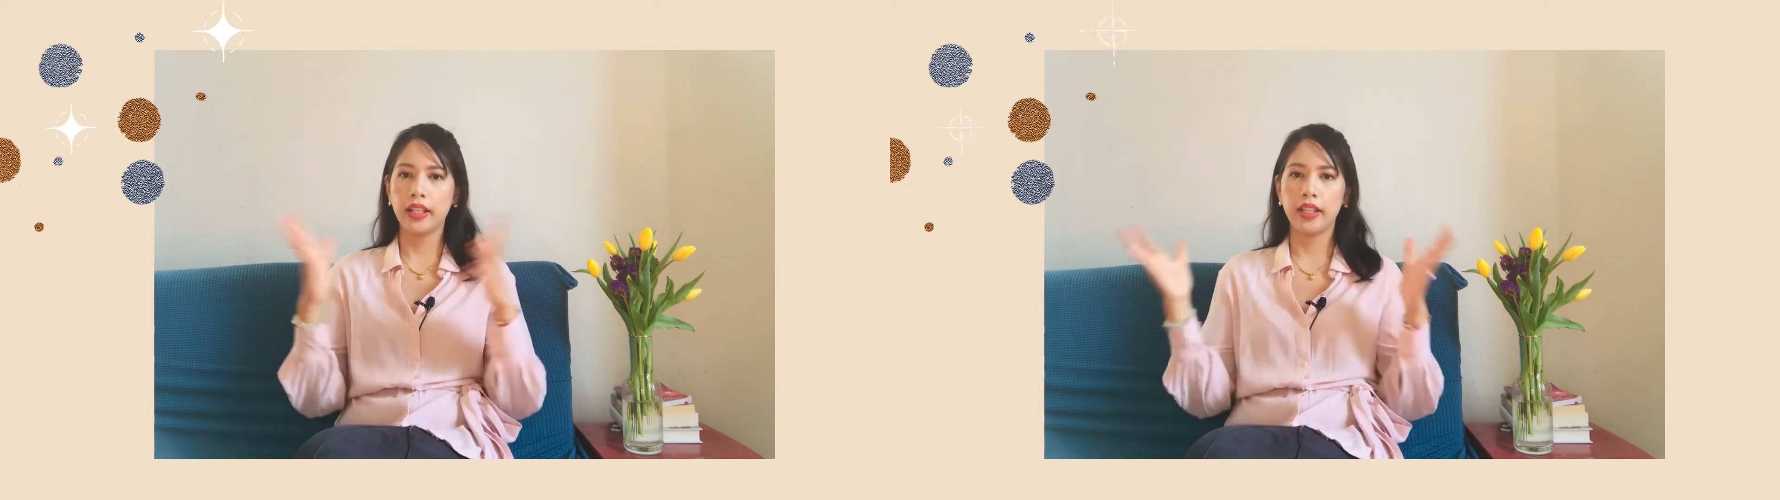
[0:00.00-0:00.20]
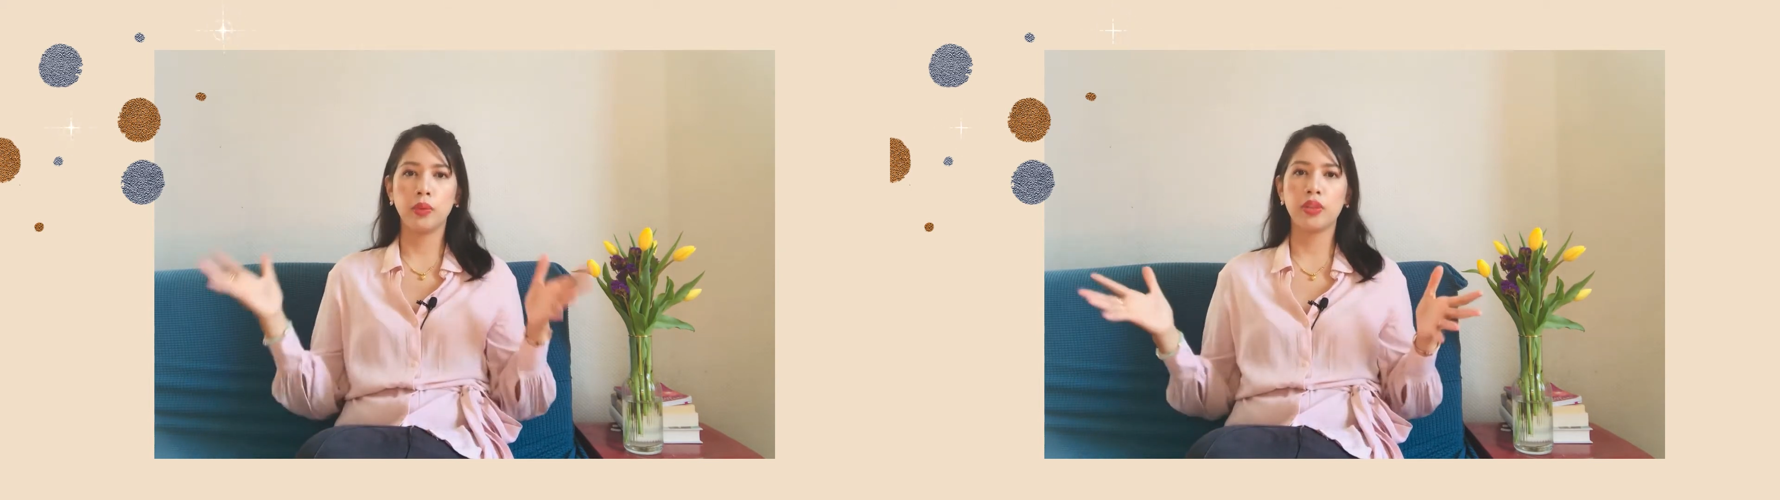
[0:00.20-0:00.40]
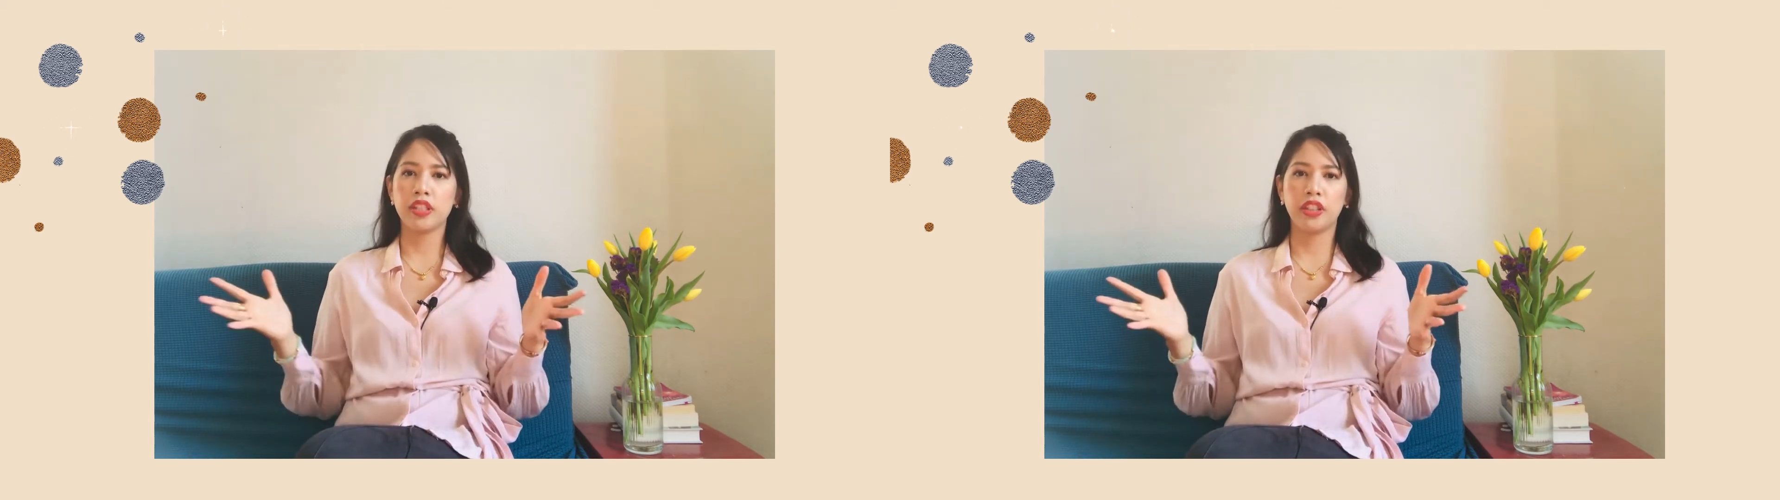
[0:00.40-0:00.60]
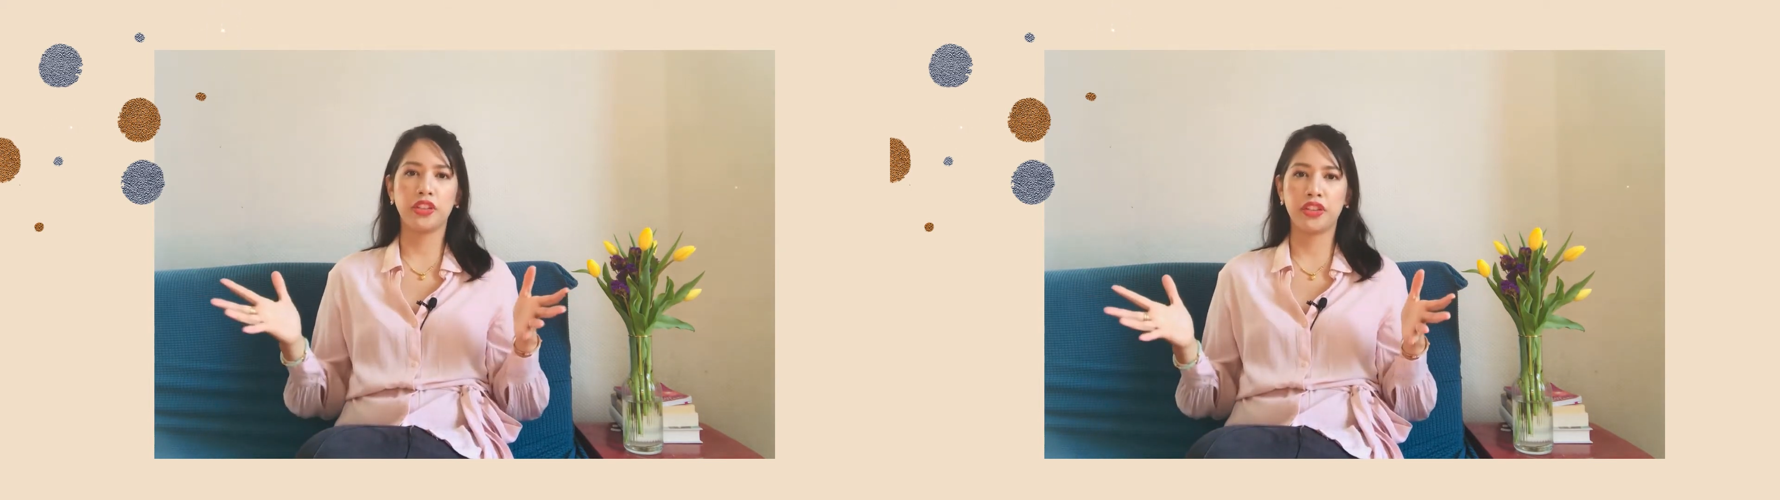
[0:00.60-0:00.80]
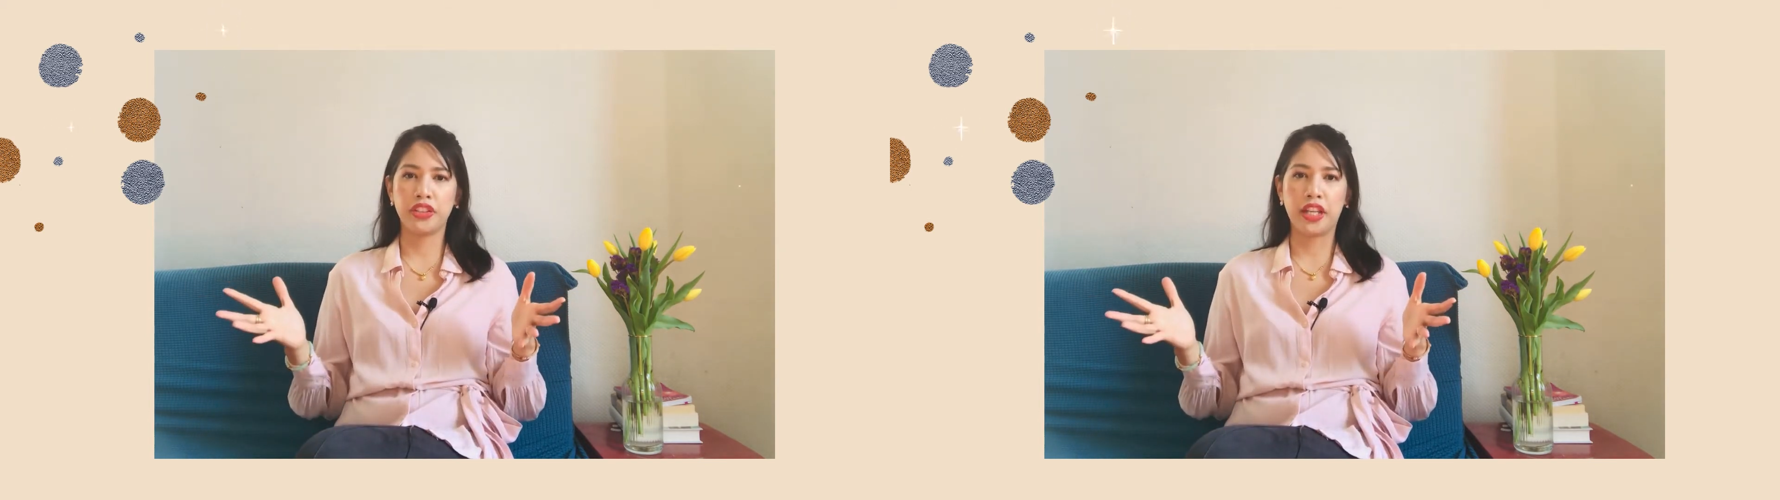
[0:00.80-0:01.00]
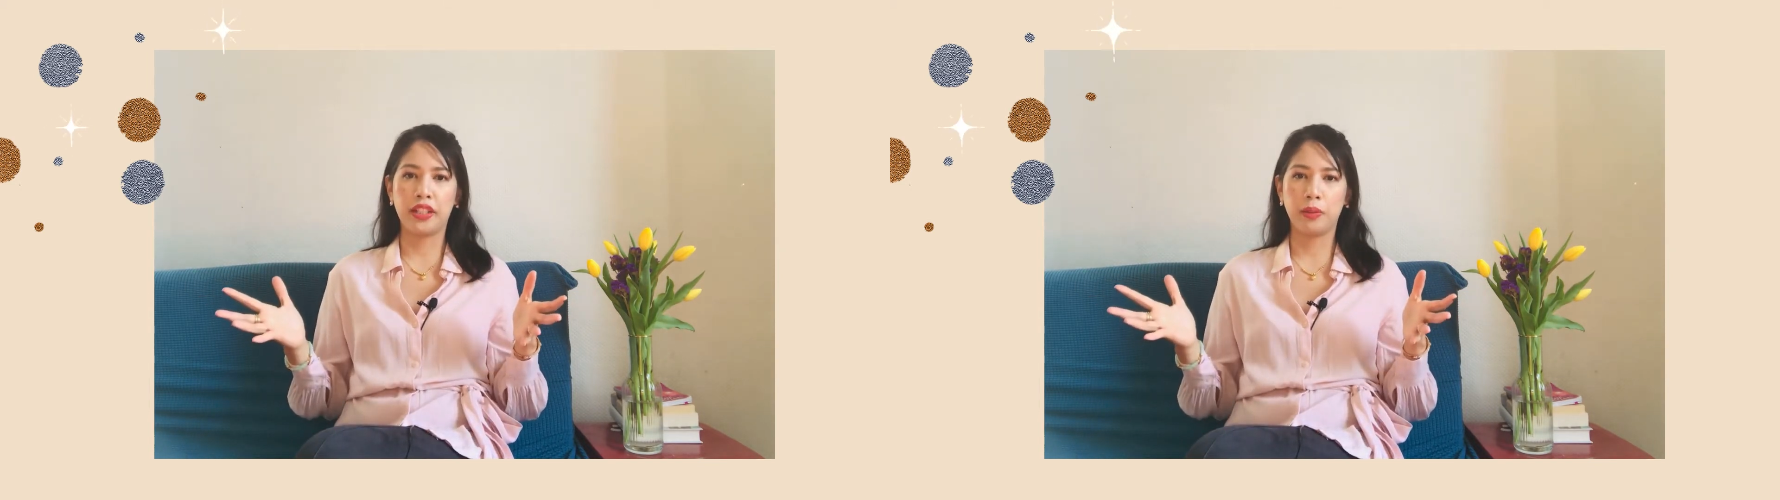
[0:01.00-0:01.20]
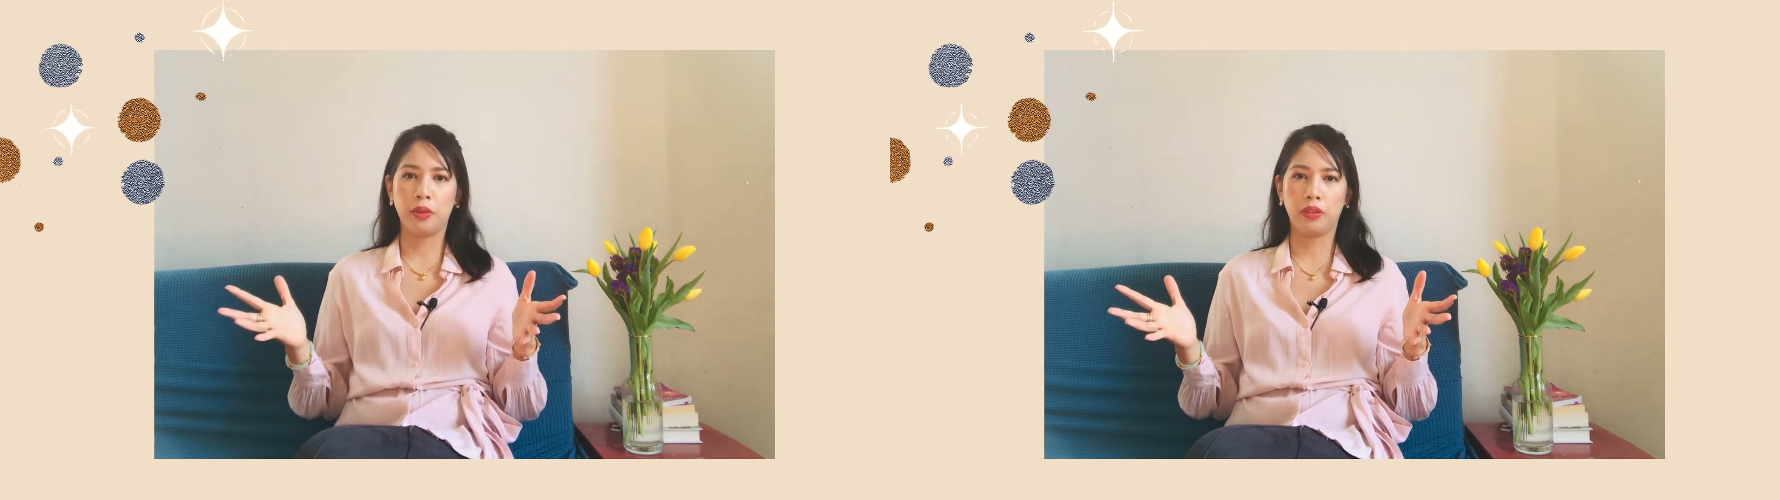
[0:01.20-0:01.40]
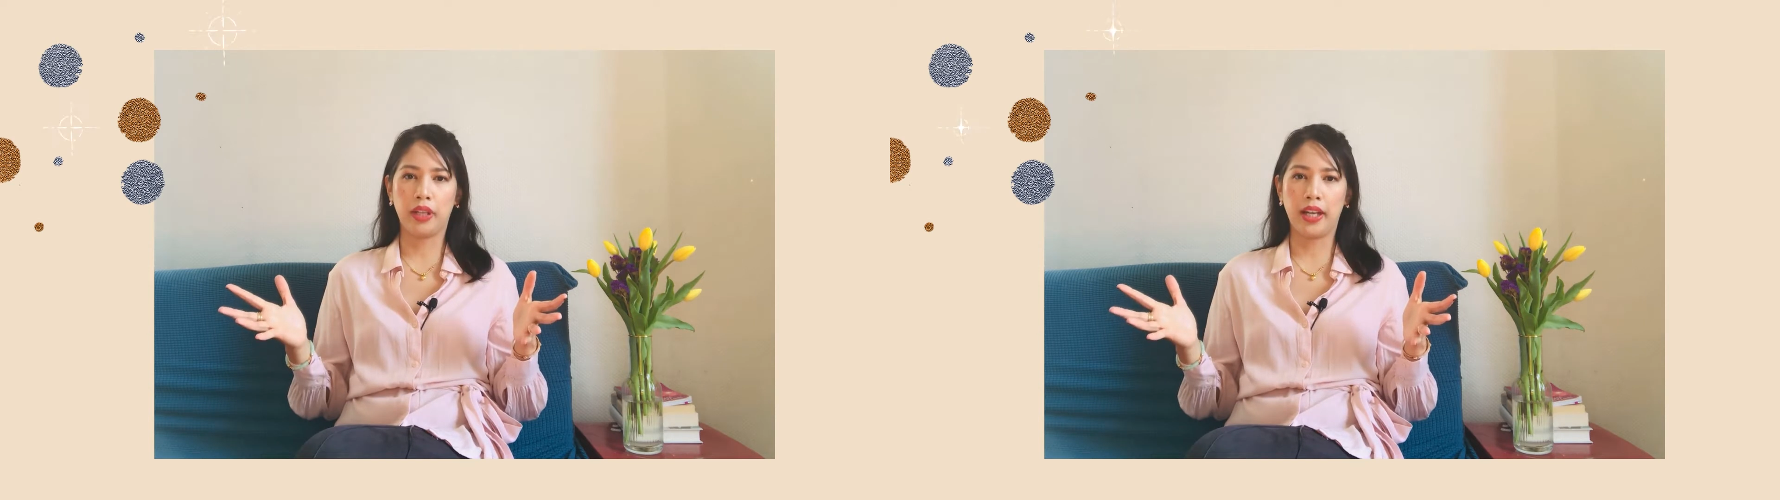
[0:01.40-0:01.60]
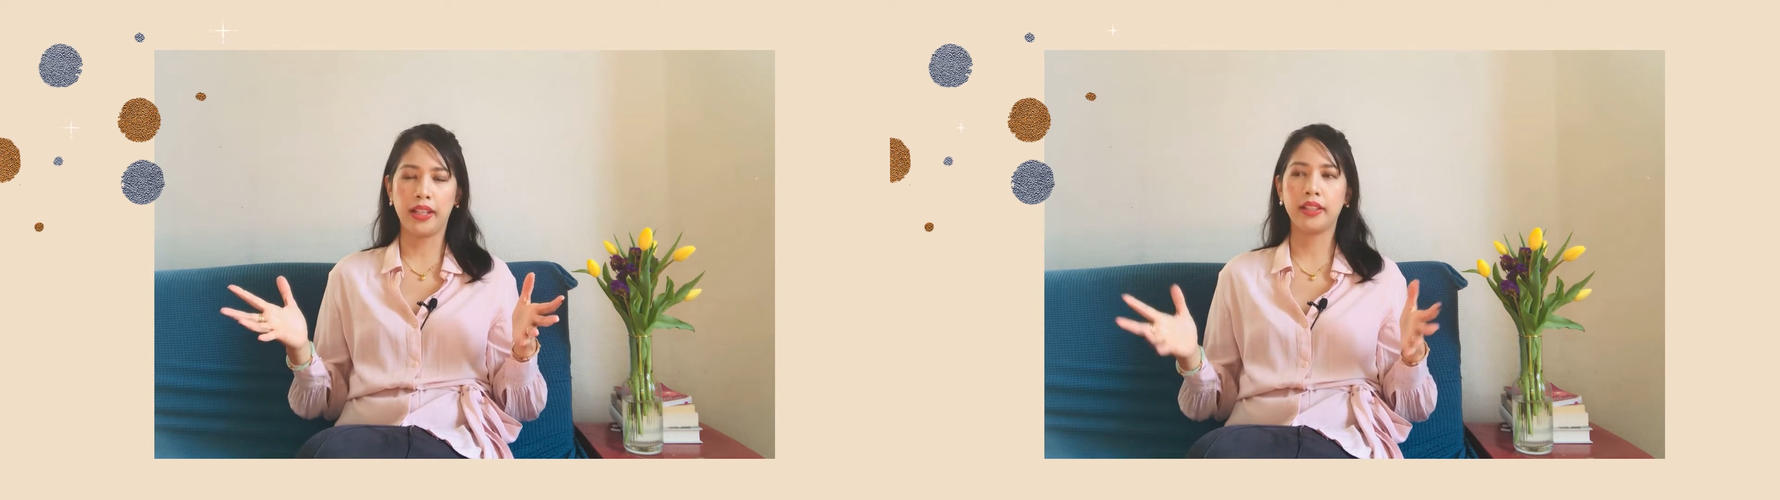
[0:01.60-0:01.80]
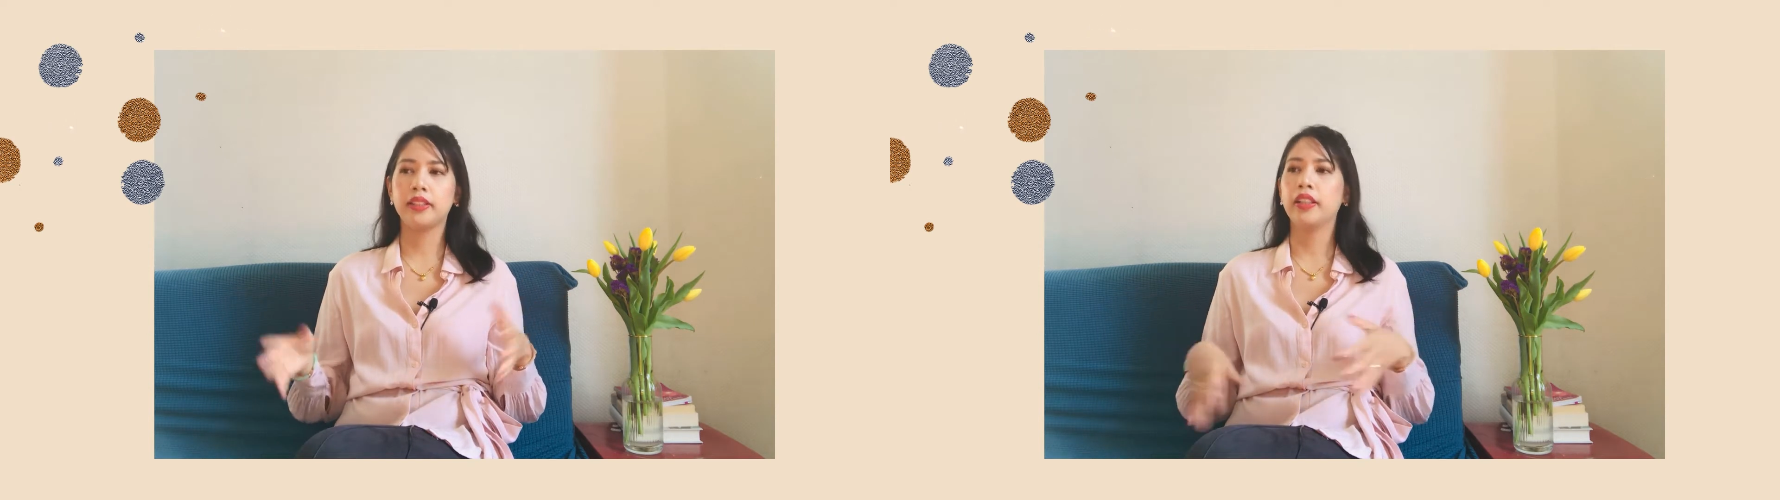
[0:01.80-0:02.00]
it was understandable,
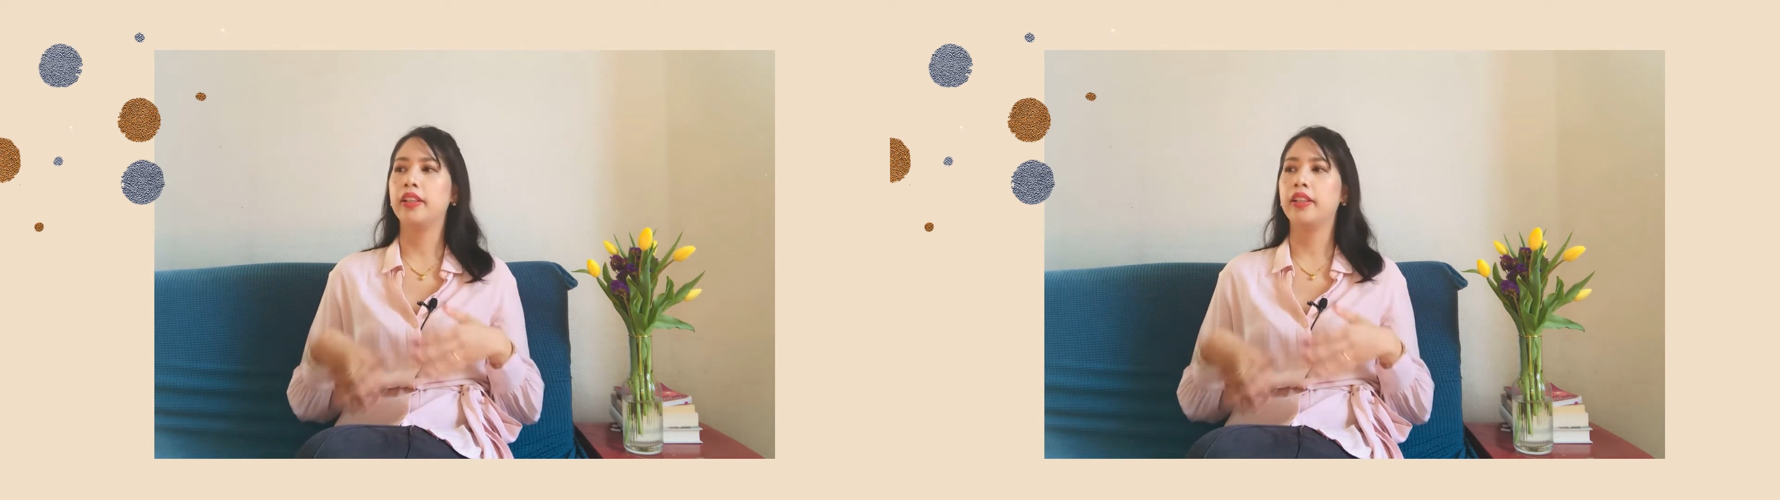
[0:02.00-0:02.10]
right?